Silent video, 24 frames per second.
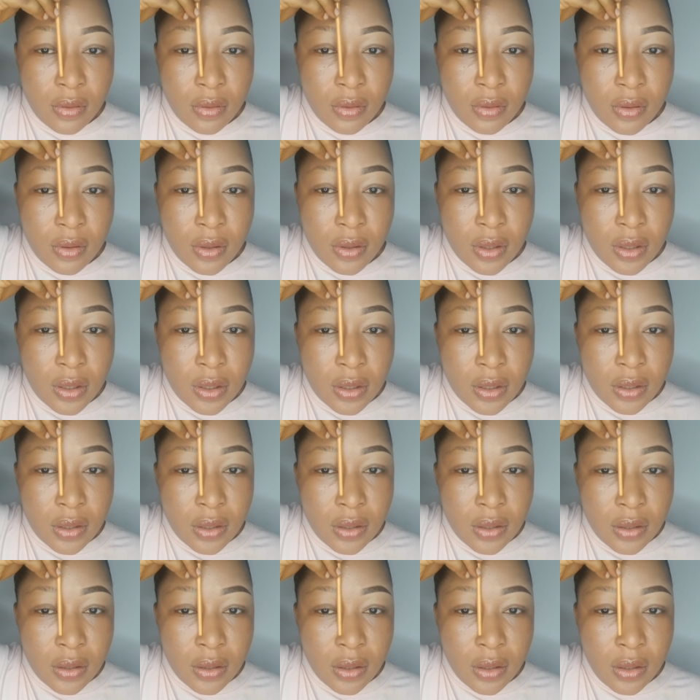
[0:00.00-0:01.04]
arc
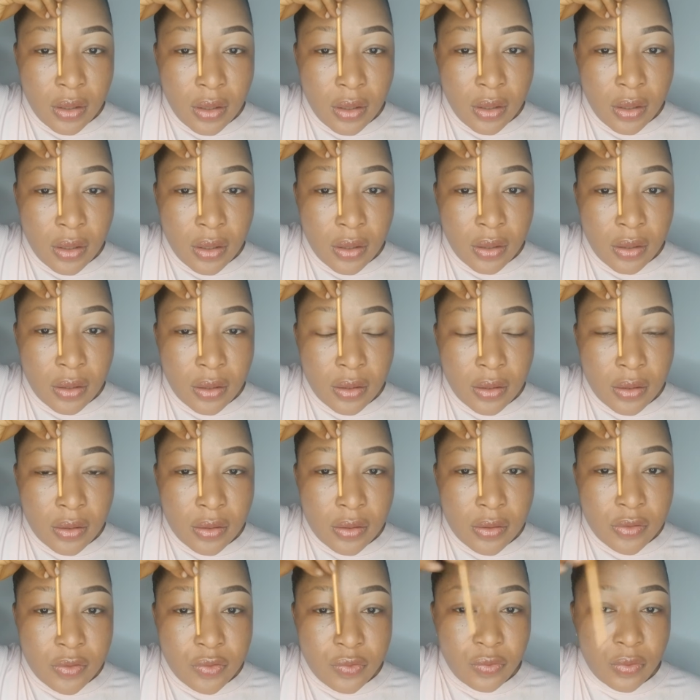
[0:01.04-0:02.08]
here,
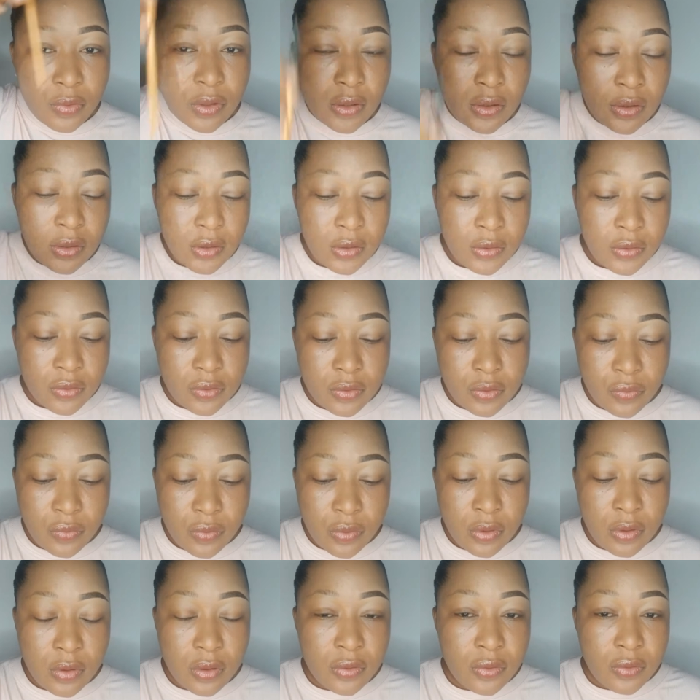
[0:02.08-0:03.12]
this way. So
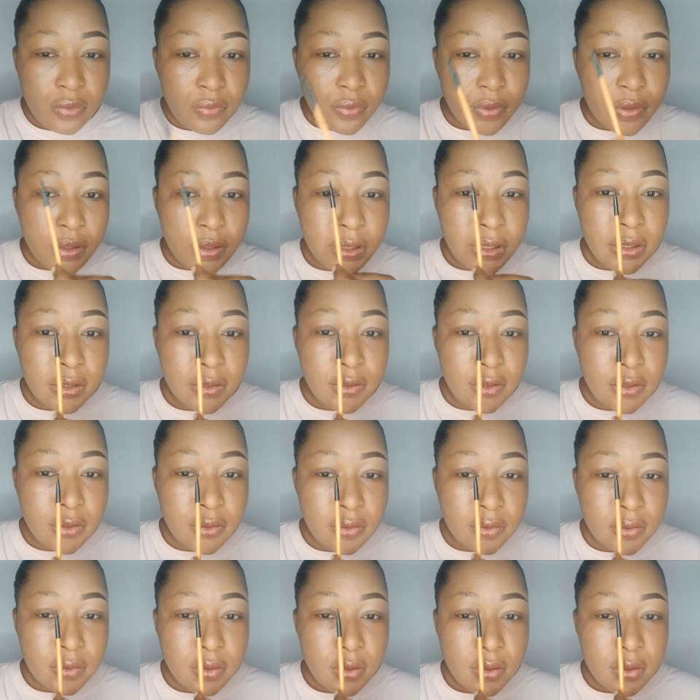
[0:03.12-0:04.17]
we're gonna do it like this.
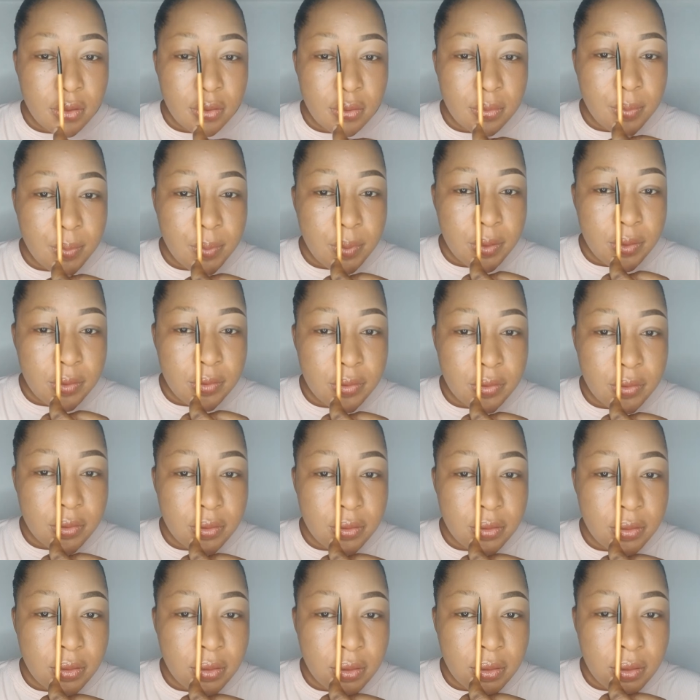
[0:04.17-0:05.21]
Place it
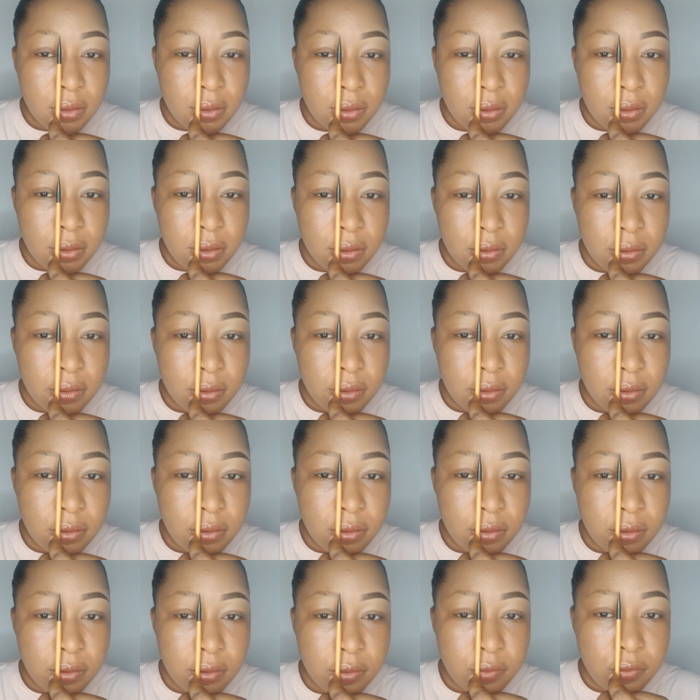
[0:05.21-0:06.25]
here and take it
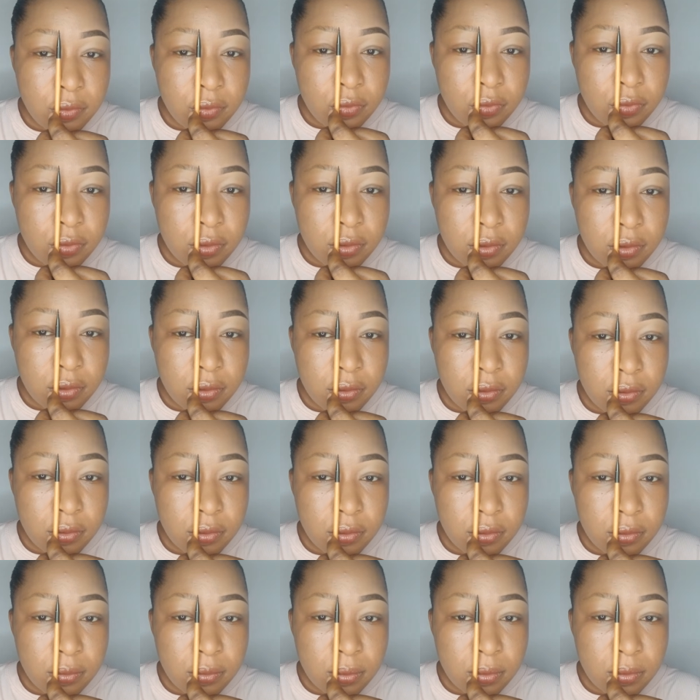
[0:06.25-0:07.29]
here, stretch it
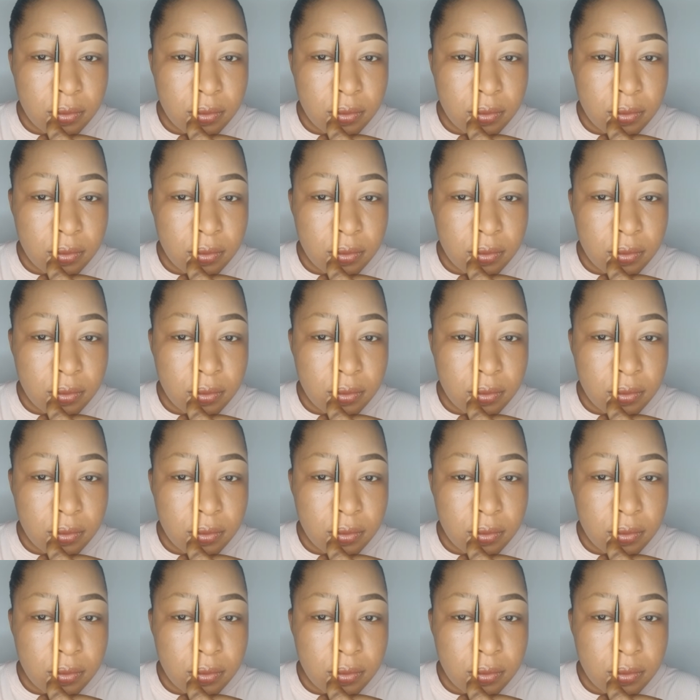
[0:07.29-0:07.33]
out,